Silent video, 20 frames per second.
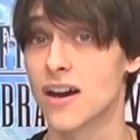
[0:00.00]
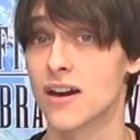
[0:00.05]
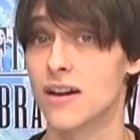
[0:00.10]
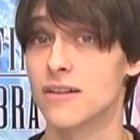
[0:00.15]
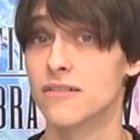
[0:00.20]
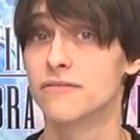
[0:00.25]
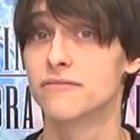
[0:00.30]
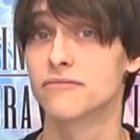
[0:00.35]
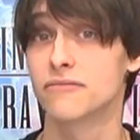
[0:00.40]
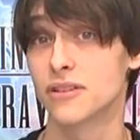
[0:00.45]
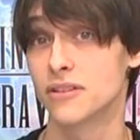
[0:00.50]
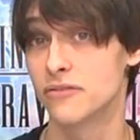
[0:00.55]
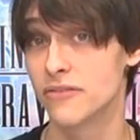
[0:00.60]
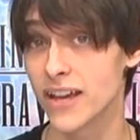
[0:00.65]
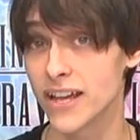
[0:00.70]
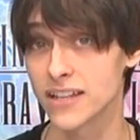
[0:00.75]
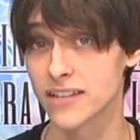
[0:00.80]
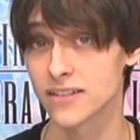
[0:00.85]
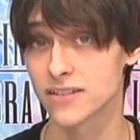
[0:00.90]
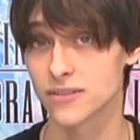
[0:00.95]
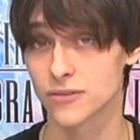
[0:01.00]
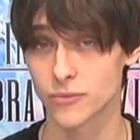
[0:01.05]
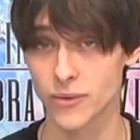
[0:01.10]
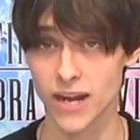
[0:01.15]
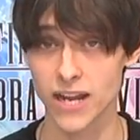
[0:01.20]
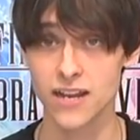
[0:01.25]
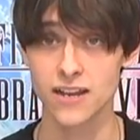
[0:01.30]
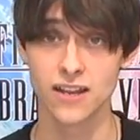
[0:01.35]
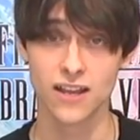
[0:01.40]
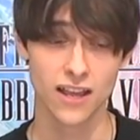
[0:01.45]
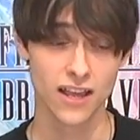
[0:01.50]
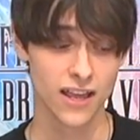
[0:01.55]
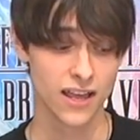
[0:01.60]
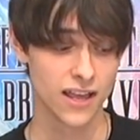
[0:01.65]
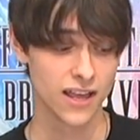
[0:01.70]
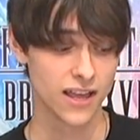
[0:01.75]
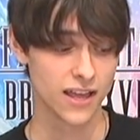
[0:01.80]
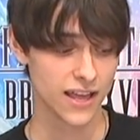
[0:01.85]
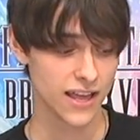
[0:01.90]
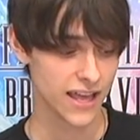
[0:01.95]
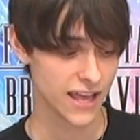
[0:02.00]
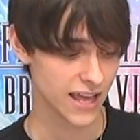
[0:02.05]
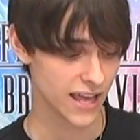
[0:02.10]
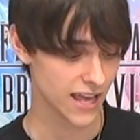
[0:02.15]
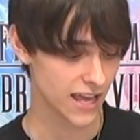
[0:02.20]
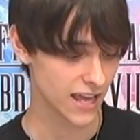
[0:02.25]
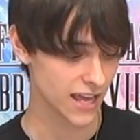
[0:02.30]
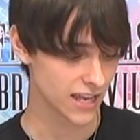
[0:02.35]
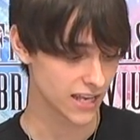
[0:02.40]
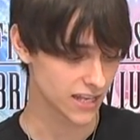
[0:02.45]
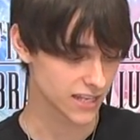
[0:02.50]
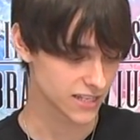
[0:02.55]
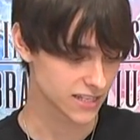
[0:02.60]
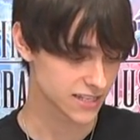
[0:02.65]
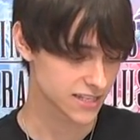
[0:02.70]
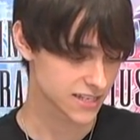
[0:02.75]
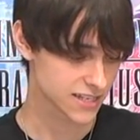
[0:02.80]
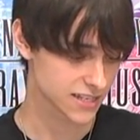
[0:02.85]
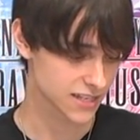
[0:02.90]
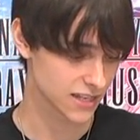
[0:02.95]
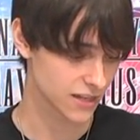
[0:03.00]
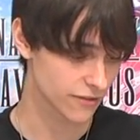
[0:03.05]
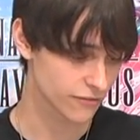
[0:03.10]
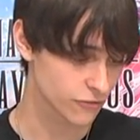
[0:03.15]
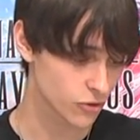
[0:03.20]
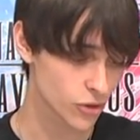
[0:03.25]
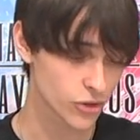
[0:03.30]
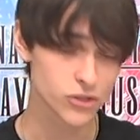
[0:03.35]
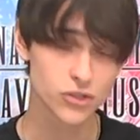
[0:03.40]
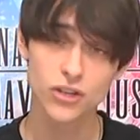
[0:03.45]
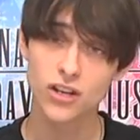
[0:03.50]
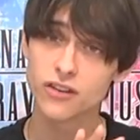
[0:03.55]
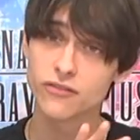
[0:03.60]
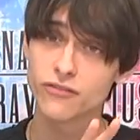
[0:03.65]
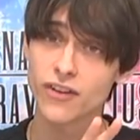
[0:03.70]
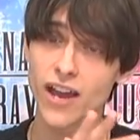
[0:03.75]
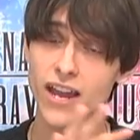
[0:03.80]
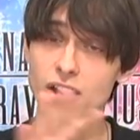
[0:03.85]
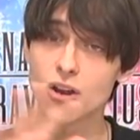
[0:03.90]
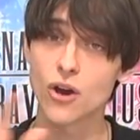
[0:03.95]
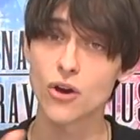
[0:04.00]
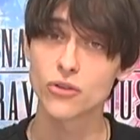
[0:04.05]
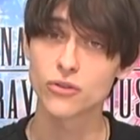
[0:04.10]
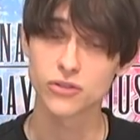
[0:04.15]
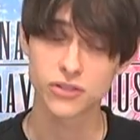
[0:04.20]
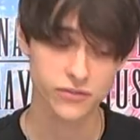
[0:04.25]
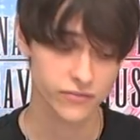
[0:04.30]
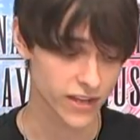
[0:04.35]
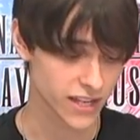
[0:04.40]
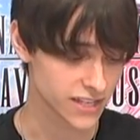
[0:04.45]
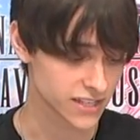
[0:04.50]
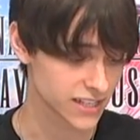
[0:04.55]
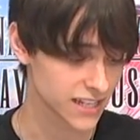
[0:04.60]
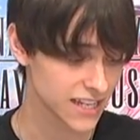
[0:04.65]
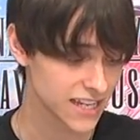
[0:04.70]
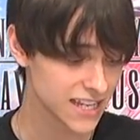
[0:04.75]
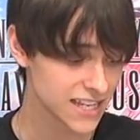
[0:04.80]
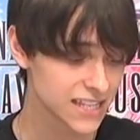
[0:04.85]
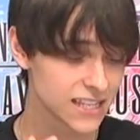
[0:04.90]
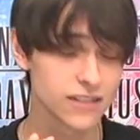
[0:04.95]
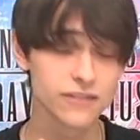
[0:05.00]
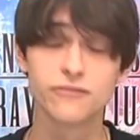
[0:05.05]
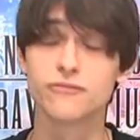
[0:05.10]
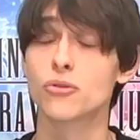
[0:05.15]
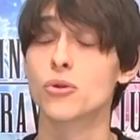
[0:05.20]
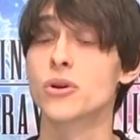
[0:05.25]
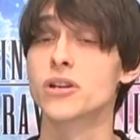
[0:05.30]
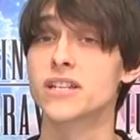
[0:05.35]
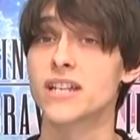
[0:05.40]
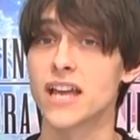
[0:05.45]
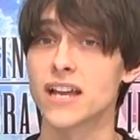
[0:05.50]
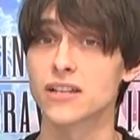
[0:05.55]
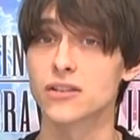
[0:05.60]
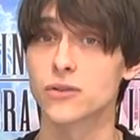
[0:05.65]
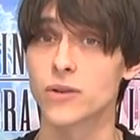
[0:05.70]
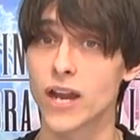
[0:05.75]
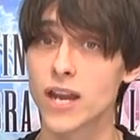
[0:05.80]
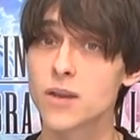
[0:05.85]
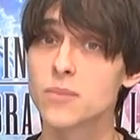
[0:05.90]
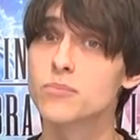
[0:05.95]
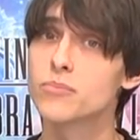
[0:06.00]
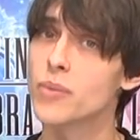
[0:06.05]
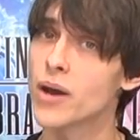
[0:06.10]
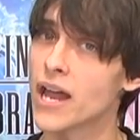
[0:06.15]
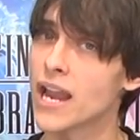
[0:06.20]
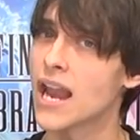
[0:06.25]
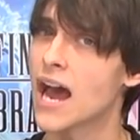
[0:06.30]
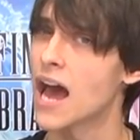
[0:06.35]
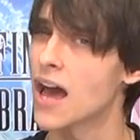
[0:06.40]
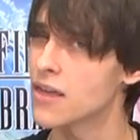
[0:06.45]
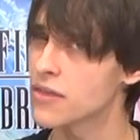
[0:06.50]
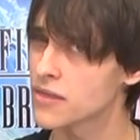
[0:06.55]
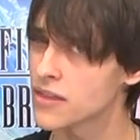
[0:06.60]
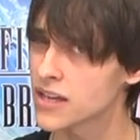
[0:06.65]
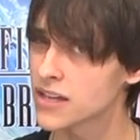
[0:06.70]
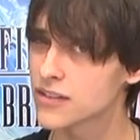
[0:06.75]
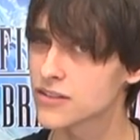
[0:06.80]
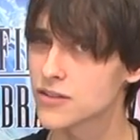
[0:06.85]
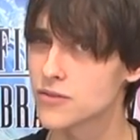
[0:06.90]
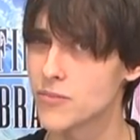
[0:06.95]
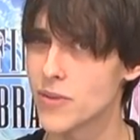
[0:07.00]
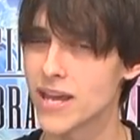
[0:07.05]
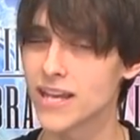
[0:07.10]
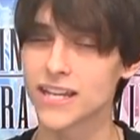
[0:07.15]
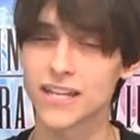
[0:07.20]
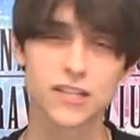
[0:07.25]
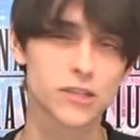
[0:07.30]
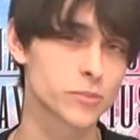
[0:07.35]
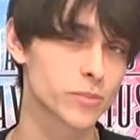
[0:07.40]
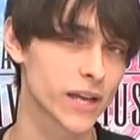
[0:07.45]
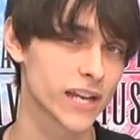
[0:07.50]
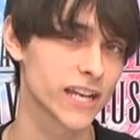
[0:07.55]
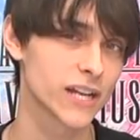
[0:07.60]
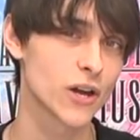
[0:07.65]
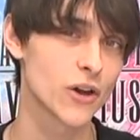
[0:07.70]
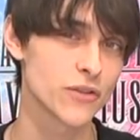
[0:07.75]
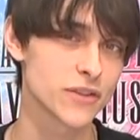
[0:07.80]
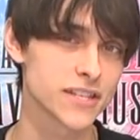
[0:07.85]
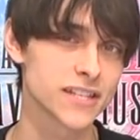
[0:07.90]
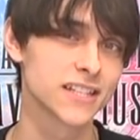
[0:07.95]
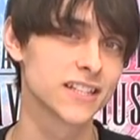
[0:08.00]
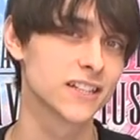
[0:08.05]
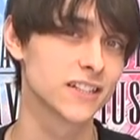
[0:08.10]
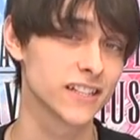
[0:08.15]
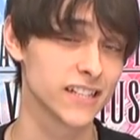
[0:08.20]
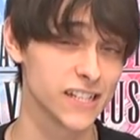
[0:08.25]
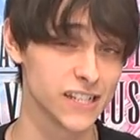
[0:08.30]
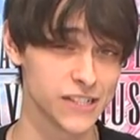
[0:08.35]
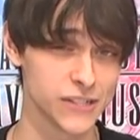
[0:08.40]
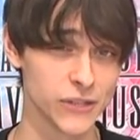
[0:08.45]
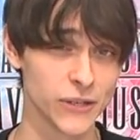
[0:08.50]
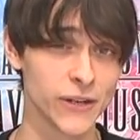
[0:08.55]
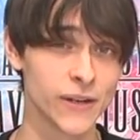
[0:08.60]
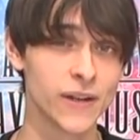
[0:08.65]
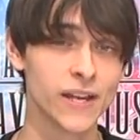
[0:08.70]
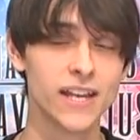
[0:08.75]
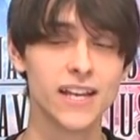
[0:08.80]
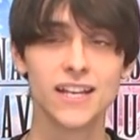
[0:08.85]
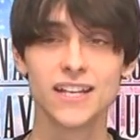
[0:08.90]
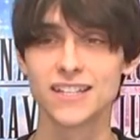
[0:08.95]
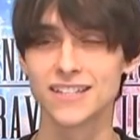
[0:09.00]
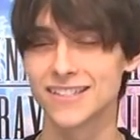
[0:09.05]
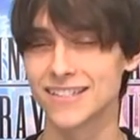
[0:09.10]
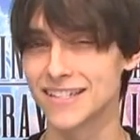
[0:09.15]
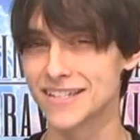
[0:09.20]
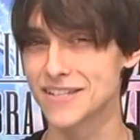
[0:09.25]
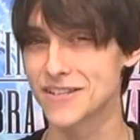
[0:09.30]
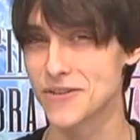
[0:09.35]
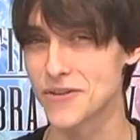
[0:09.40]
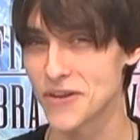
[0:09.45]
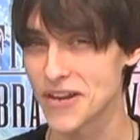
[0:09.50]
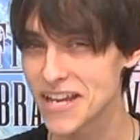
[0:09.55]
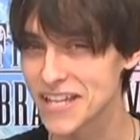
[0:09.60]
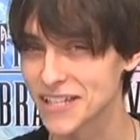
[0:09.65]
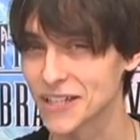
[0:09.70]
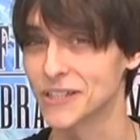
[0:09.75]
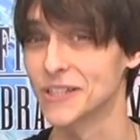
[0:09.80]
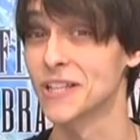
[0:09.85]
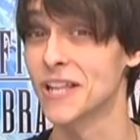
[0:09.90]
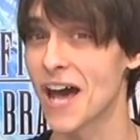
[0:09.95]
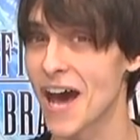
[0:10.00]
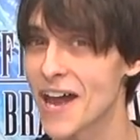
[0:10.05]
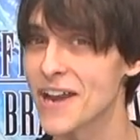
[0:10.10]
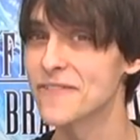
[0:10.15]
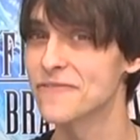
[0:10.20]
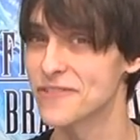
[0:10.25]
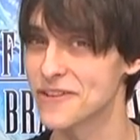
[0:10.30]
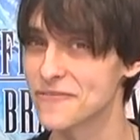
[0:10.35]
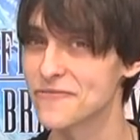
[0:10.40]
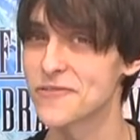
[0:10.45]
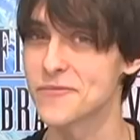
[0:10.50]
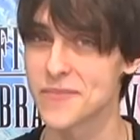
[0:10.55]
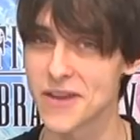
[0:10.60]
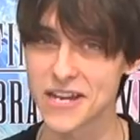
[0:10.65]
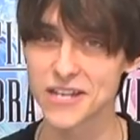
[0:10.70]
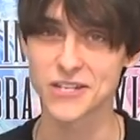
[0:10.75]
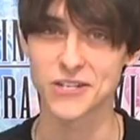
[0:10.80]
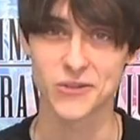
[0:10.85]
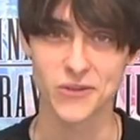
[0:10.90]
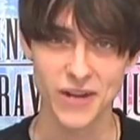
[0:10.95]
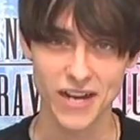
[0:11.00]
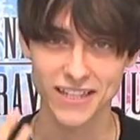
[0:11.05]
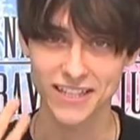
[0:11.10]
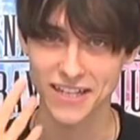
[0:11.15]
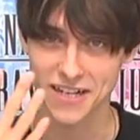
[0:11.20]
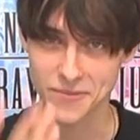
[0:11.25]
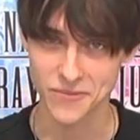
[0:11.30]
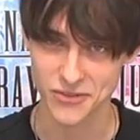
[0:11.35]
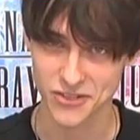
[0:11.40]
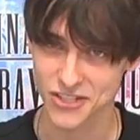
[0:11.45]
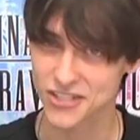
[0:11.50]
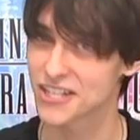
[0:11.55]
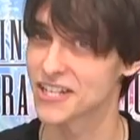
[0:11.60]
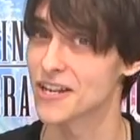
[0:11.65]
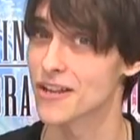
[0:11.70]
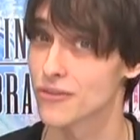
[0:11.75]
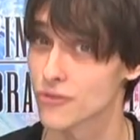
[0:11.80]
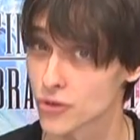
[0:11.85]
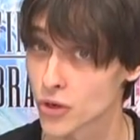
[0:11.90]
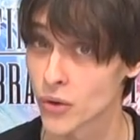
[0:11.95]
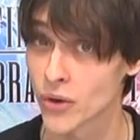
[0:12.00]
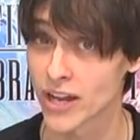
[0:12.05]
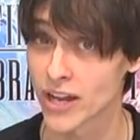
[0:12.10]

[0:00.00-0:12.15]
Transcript: of events, right? And of course, you can find all those events in the Vortex, right? But I think to make explaining all this a little easier, since there is a lot of information, right, that I'm just going to throw